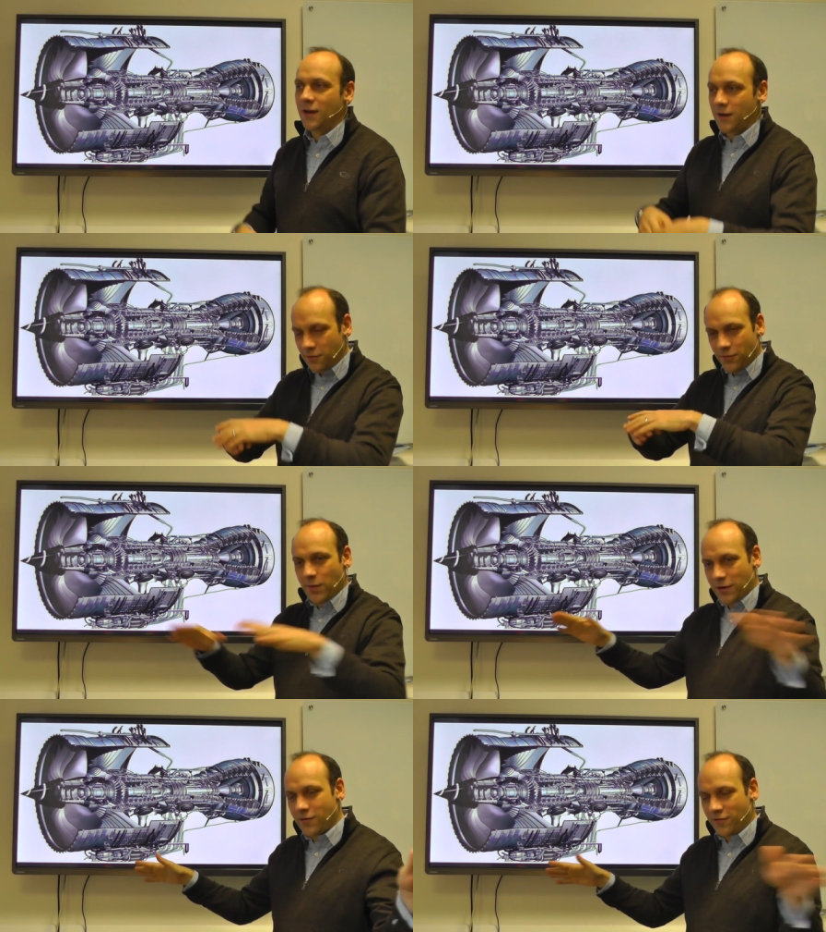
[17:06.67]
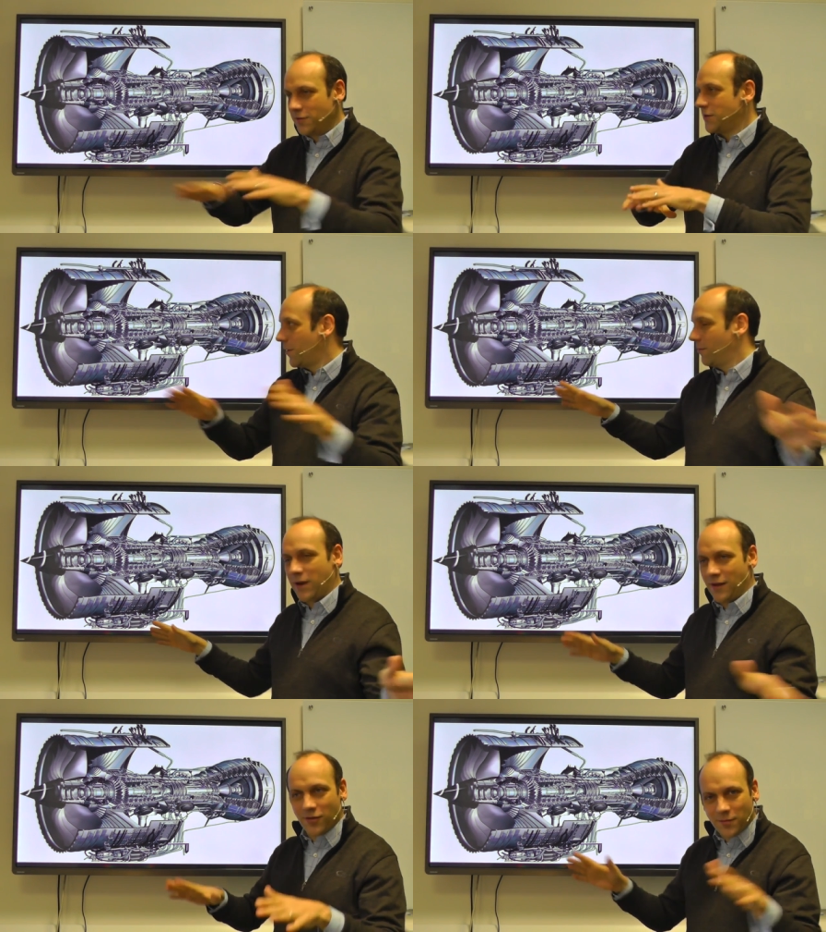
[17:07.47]
You'll be at cruise, you won't
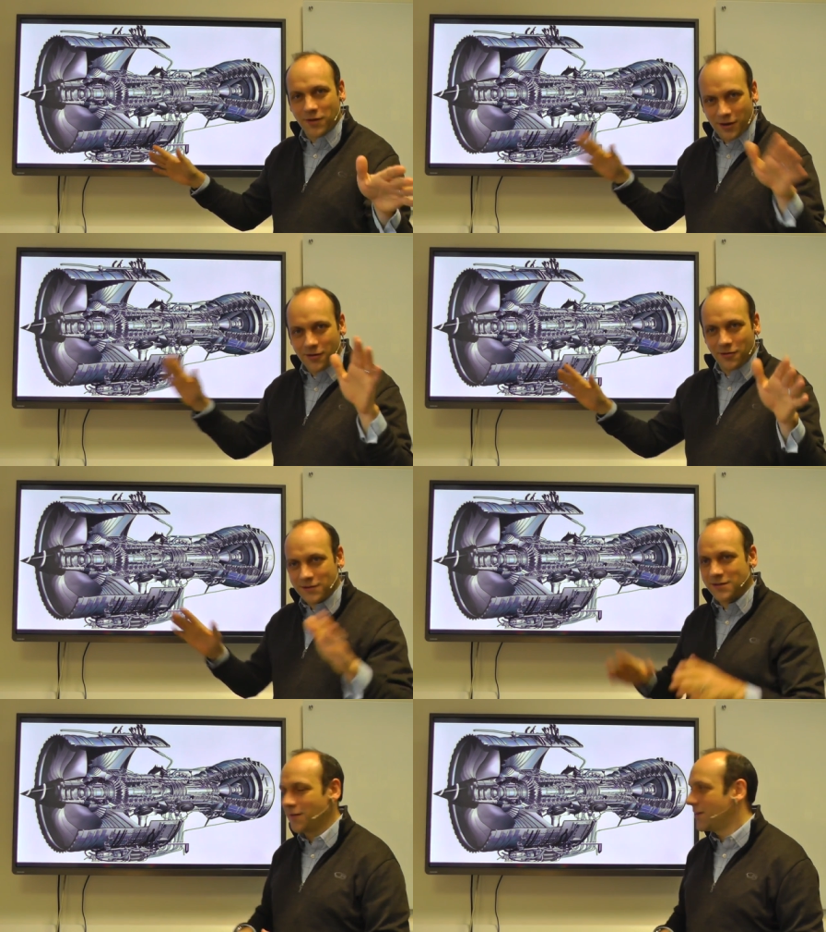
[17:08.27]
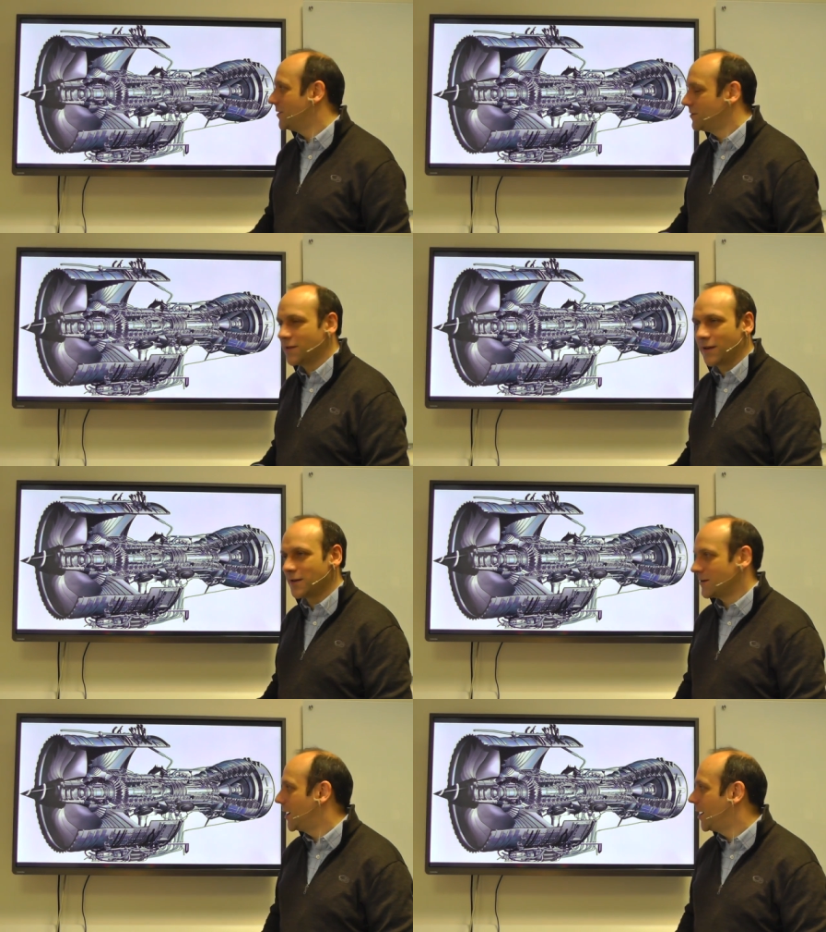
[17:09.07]
be in them, you know, you'll design the engine so that
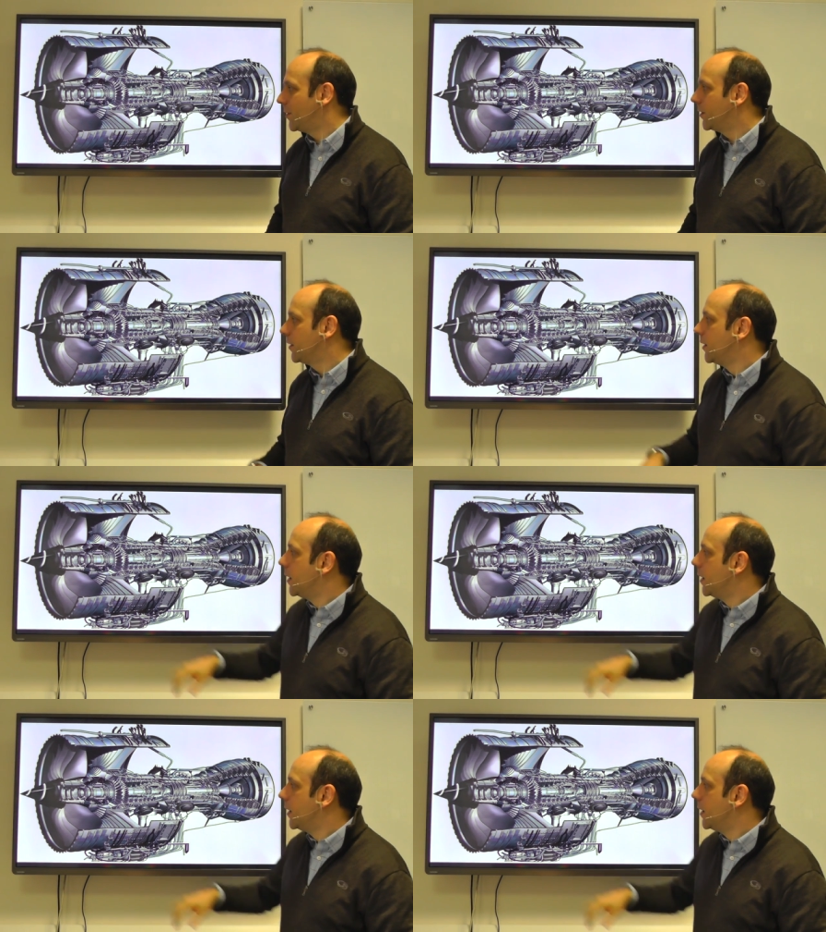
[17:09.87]
doesn't happen,